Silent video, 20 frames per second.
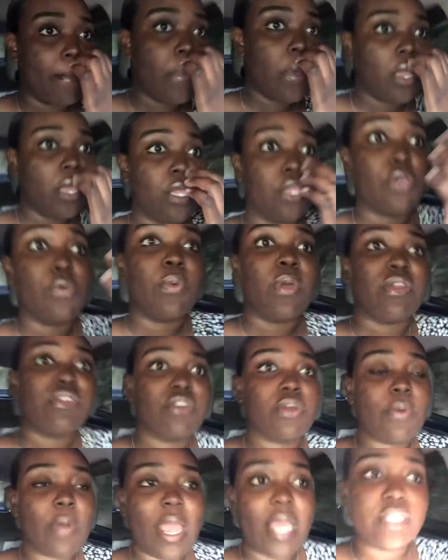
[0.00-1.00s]
you were
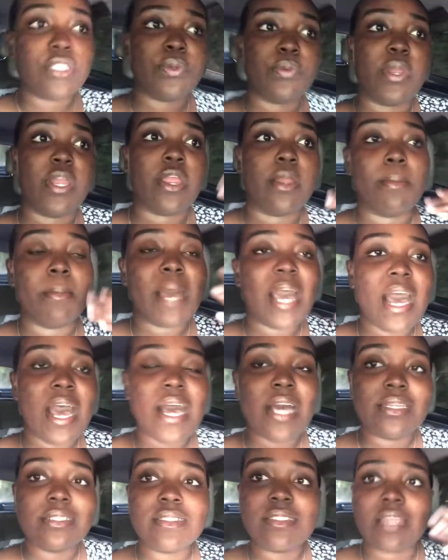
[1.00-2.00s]
required to wear your
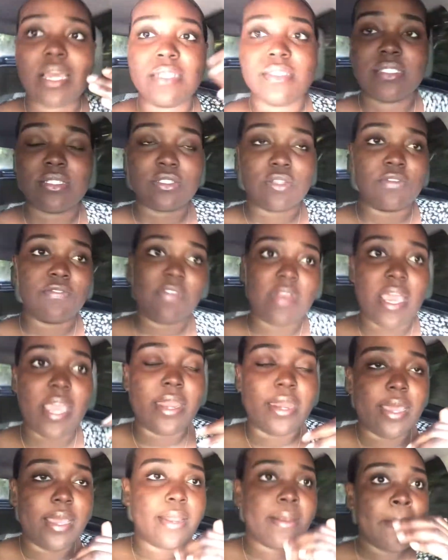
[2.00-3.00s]
mask and stuff like that,